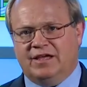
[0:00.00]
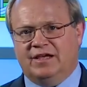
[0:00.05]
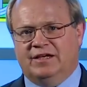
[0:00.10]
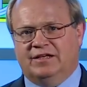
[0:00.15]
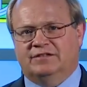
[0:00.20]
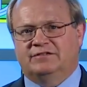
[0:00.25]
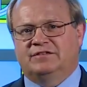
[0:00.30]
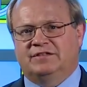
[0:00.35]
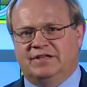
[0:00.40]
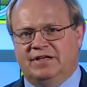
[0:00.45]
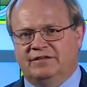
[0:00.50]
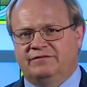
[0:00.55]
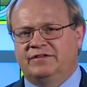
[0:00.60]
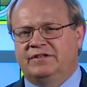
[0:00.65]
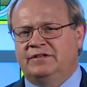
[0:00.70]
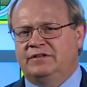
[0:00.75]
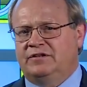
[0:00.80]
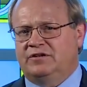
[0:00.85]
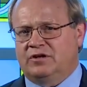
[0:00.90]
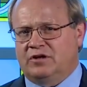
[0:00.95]
is
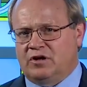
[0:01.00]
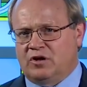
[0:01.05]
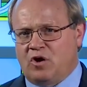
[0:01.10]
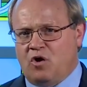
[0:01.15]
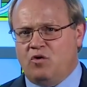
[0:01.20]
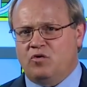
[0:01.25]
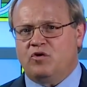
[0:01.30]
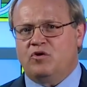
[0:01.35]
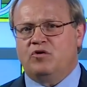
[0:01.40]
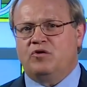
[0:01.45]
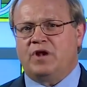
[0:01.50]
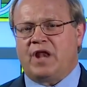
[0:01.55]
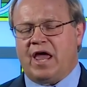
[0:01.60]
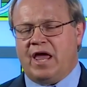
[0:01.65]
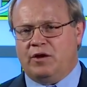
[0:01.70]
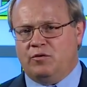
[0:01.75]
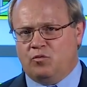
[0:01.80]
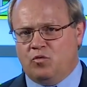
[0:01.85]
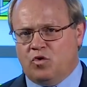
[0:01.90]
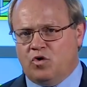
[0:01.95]
given to local
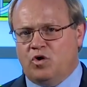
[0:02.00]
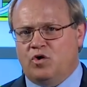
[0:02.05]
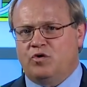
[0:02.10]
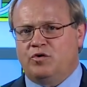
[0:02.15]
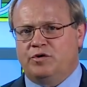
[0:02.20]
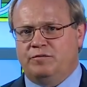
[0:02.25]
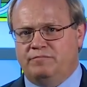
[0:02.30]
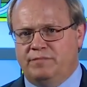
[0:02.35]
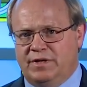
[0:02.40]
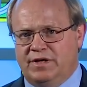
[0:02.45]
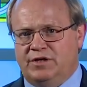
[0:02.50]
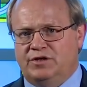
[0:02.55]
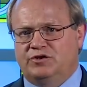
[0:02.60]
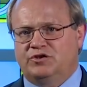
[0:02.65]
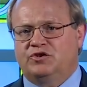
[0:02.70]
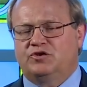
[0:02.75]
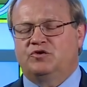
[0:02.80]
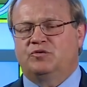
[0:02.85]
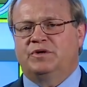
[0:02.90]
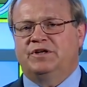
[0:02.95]
and world
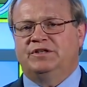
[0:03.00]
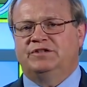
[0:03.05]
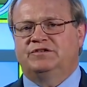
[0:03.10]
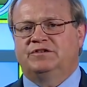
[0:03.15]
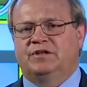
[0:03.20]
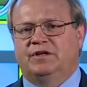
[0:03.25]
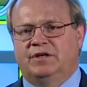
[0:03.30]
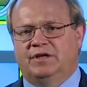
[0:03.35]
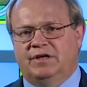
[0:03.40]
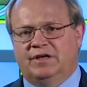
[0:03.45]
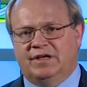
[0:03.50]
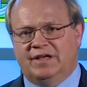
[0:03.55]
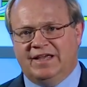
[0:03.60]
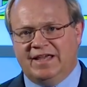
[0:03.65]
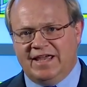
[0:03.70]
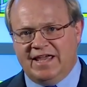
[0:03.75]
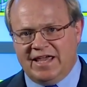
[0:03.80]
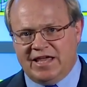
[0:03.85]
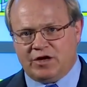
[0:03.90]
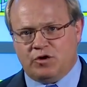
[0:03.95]
ministries
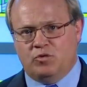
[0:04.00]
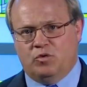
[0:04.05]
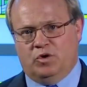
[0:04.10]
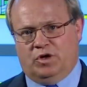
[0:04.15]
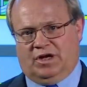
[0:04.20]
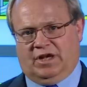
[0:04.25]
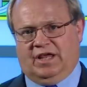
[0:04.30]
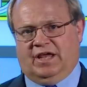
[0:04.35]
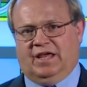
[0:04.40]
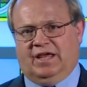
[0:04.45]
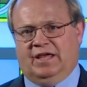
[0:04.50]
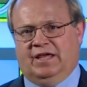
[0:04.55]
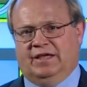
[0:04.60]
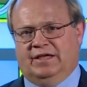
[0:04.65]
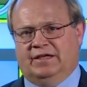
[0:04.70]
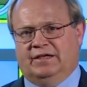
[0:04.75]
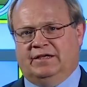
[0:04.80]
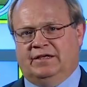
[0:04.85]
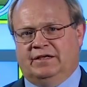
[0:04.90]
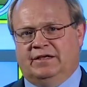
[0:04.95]
equally.
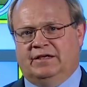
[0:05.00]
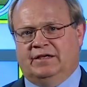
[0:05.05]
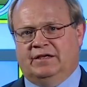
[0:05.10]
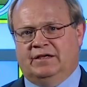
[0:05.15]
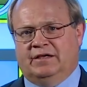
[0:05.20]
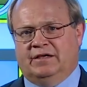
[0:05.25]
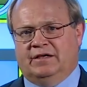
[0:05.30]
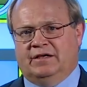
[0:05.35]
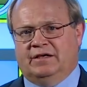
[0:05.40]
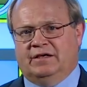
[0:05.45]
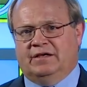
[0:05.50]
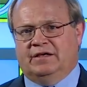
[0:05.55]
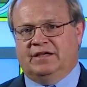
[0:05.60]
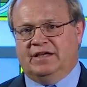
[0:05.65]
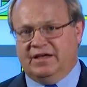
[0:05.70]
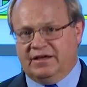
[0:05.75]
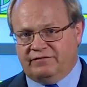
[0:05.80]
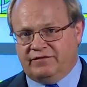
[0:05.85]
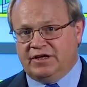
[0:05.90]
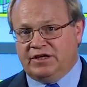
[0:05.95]

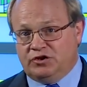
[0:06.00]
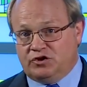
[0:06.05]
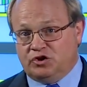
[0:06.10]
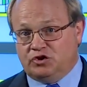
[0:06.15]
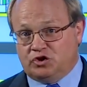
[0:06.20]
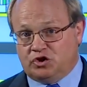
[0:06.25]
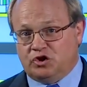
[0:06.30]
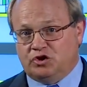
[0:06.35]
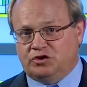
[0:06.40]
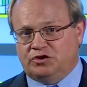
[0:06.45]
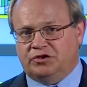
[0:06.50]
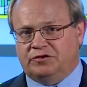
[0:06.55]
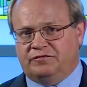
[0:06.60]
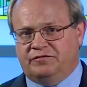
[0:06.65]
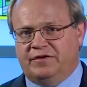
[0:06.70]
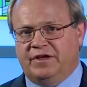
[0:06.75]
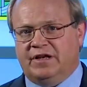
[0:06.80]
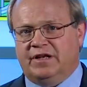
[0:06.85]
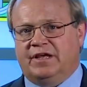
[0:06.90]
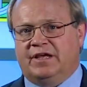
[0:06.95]
Giving to church
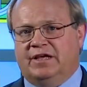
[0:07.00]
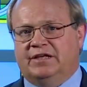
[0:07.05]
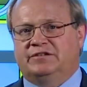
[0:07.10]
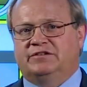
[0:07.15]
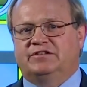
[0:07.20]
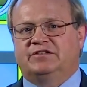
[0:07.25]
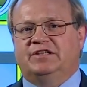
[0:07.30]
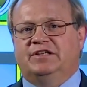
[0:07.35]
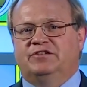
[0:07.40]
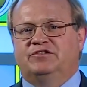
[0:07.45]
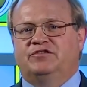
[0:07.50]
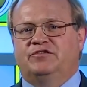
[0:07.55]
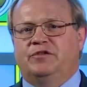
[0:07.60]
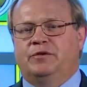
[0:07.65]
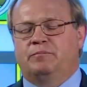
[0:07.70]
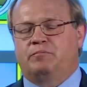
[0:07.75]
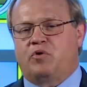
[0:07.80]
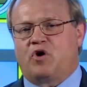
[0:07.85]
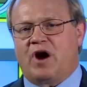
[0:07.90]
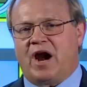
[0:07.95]
affiliates is the
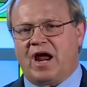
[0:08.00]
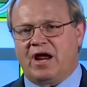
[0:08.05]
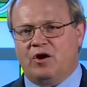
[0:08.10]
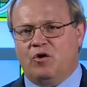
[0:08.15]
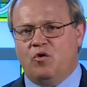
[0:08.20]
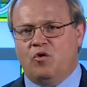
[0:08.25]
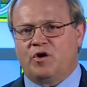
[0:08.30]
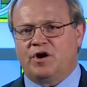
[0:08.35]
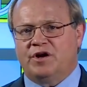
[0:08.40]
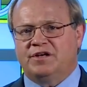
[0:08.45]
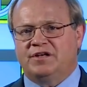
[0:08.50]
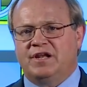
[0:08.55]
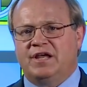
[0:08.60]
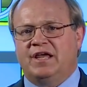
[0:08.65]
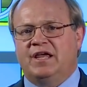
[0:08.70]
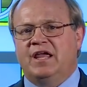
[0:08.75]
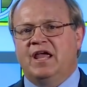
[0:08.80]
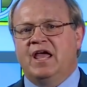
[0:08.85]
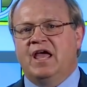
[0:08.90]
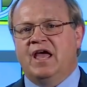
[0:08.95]

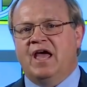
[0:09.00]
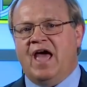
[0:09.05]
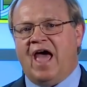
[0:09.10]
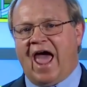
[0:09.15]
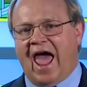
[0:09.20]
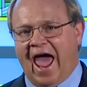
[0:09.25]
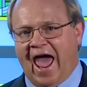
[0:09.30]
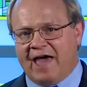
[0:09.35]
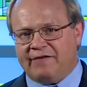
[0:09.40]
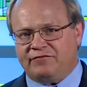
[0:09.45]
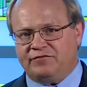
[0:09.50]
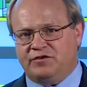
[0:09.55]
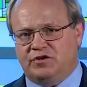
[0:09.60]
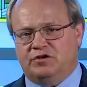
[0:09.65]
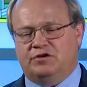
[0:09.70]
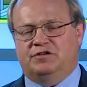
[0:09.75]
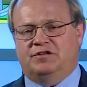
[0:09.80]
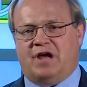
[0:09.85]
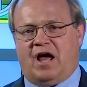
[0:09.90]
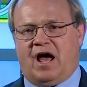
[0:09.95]
priority
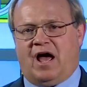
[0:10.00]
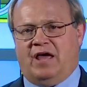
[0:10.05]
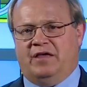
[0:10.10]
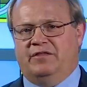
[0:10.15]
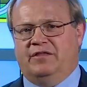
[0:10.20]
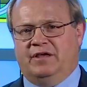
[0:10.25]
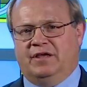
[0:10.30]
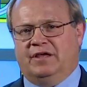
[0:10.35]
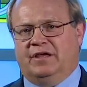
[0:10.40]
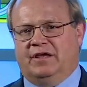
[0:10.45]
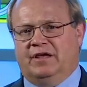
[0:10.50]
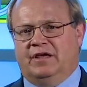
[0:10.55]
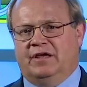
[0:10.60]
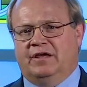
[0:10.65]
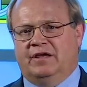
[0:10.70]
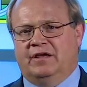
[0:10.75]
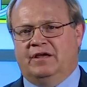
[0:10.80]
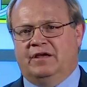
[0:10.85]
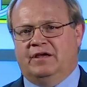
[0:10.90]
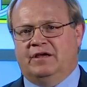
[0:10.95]
after tithing.
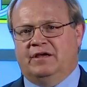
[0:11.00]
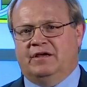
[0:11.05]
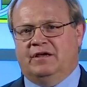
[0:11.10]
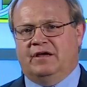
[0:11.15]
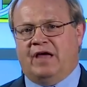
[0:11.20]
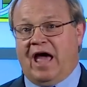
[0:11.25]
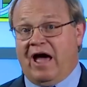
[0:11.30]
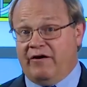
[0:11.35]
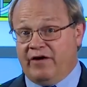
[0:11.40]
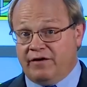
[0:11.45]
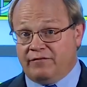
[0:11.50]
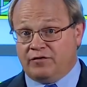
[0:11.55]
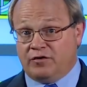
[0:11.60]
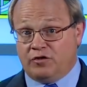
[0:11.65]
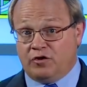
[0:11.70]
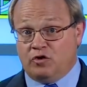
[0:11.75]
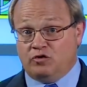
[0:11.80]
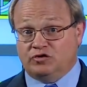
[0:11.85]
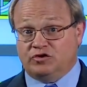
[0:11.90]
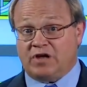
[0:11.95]
However,
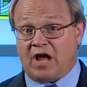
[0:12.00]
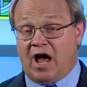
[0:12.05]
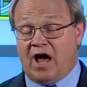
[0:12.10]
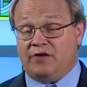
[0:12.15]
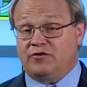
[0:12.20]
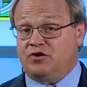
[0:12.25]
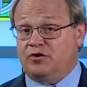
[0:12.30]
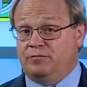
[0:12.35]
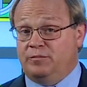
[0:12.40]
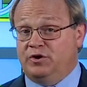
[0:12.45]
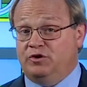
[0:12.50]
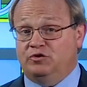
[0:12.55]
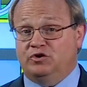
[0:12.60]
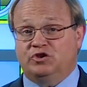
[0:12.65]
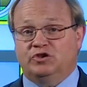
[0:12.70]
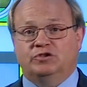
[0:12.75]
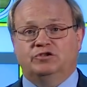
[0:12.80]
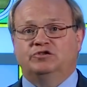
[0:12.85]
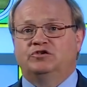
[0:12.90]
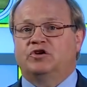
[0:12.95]
those
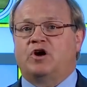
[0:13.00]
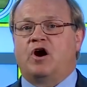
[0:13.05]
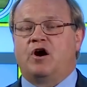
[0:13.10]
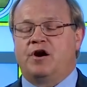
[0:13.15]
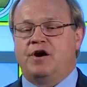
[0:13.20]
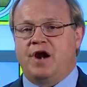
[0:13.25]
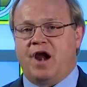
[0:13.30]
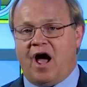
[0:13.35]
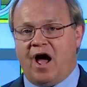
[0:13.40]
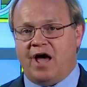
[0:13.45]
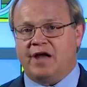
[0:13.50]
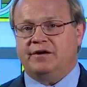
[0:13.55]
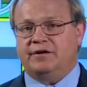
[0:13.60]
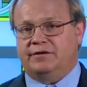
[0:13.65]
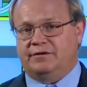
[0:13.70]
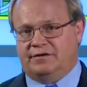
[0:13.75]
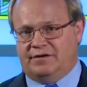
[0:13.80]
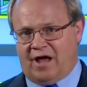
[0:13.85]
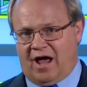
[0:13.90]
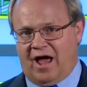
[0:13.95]
contributions are
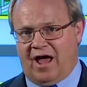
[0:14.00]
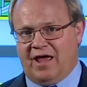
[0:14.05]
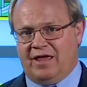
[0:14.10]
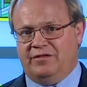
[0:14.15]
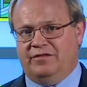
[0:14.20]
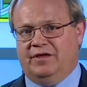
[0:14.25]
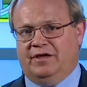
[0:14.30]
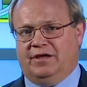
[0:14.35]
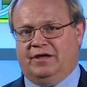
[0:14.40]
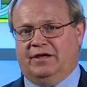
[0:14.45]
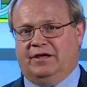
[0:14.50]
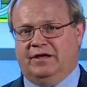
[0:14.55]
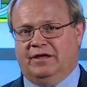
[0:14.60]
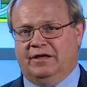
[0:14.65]
not tithing